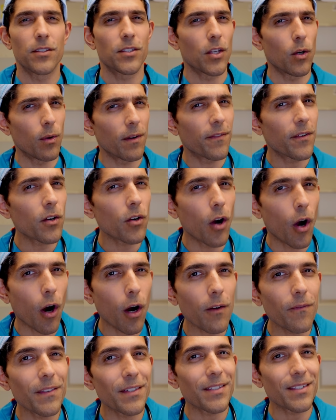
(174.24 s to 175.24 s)
So if you're
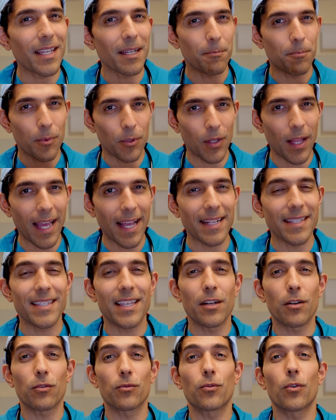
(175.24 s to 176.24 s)
harvesting plants
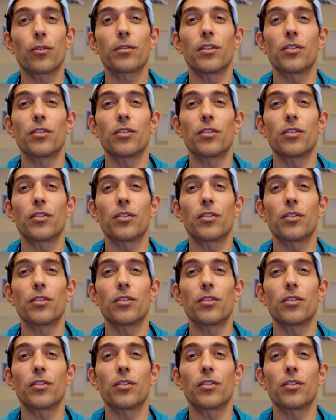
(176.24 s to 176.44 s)
that are grown